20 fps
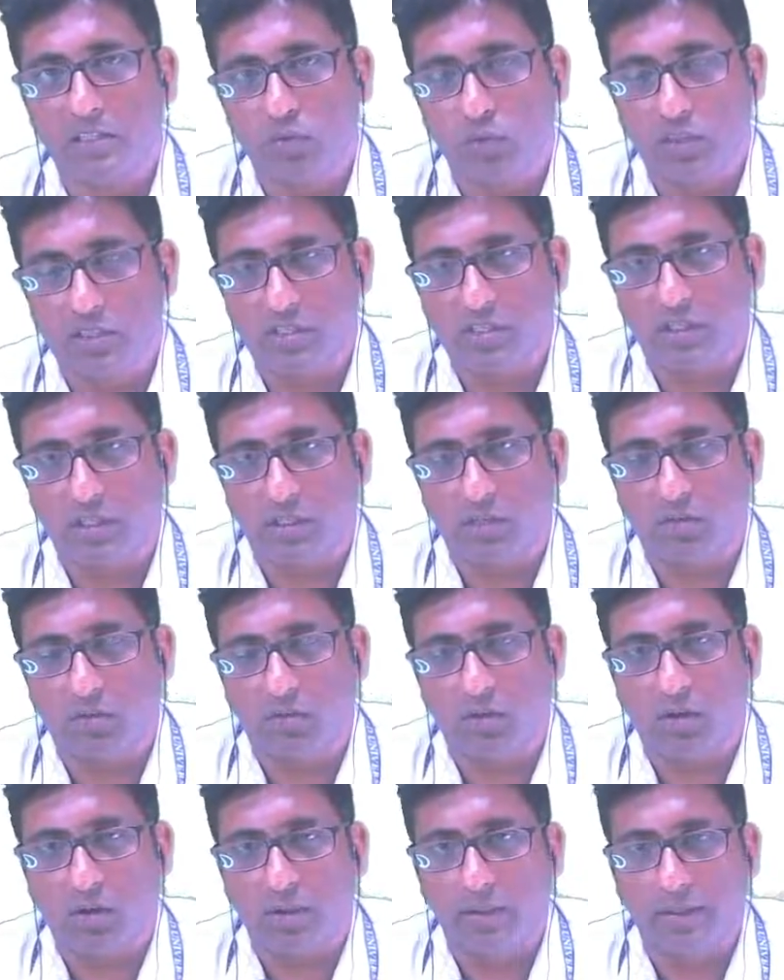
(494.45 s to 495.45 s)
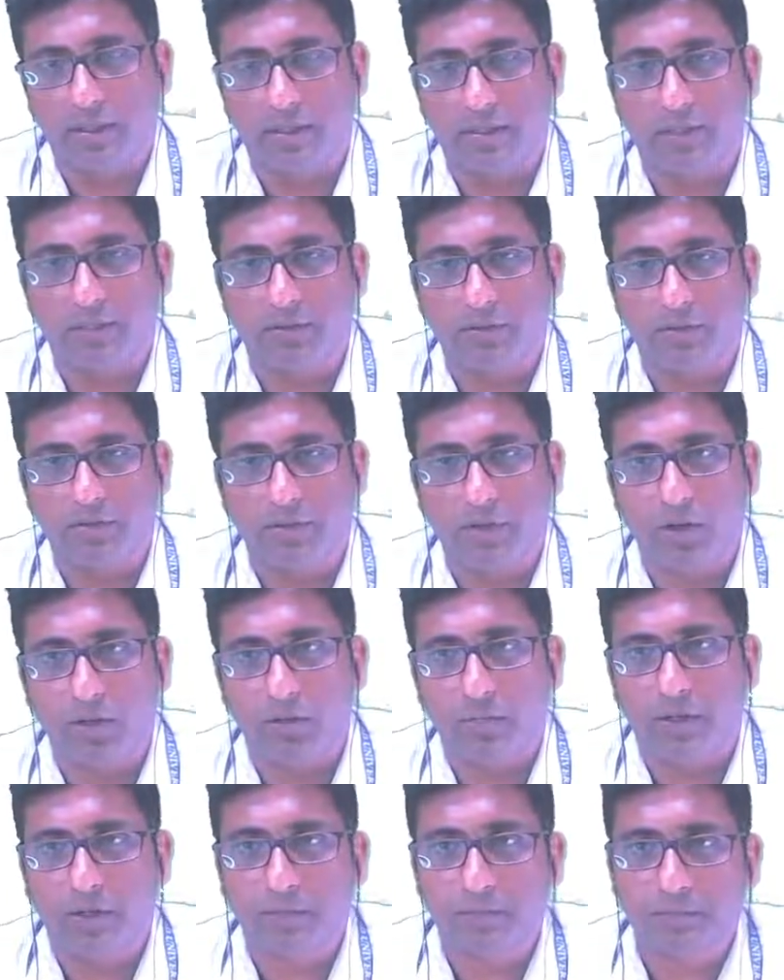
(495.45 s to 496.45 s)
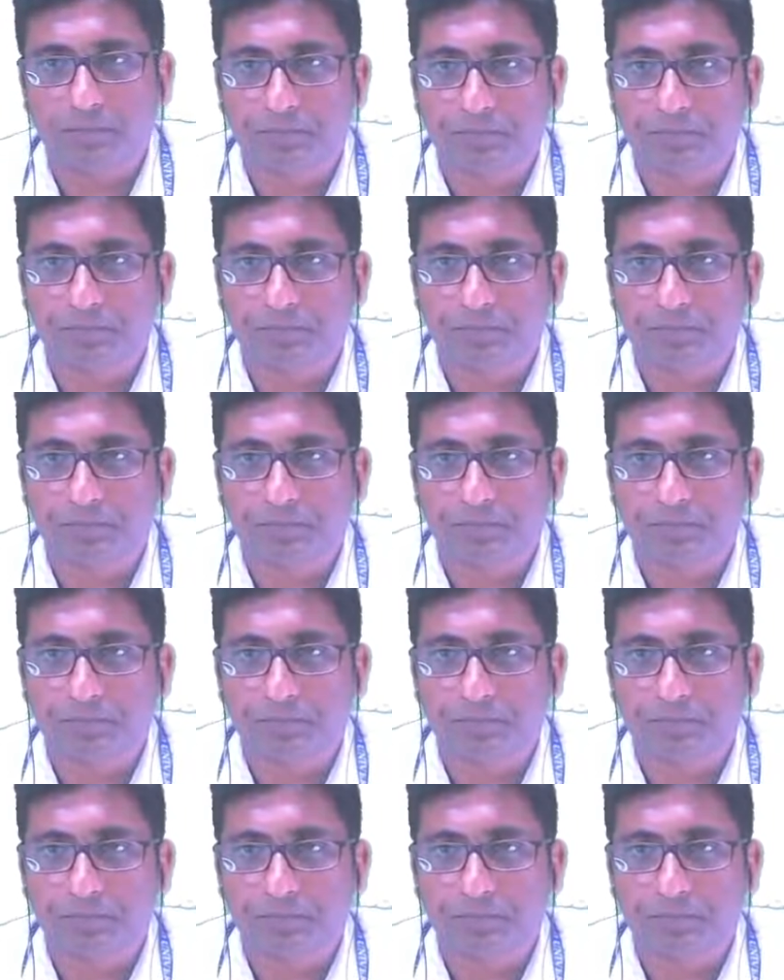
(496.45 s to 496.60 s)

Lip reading: switching, you call that a phenomenon.